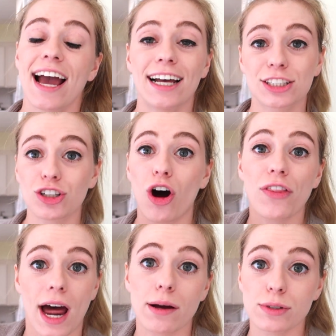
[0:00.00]
and saw
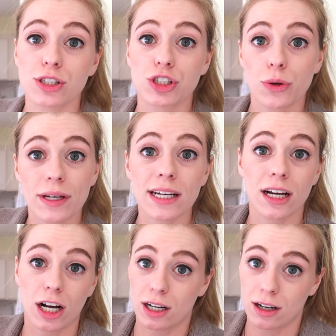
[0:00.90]
that I was
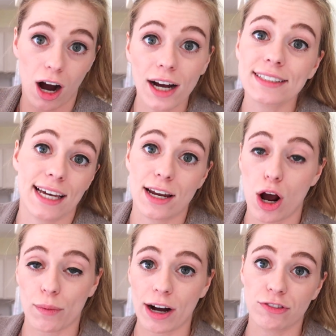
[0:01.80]
doing content
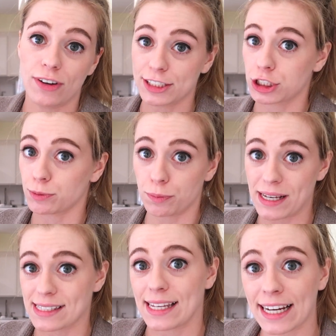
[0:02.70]
around
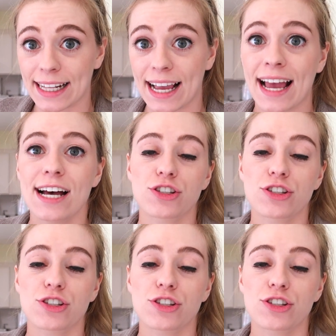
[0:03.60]
vegetable-based eating,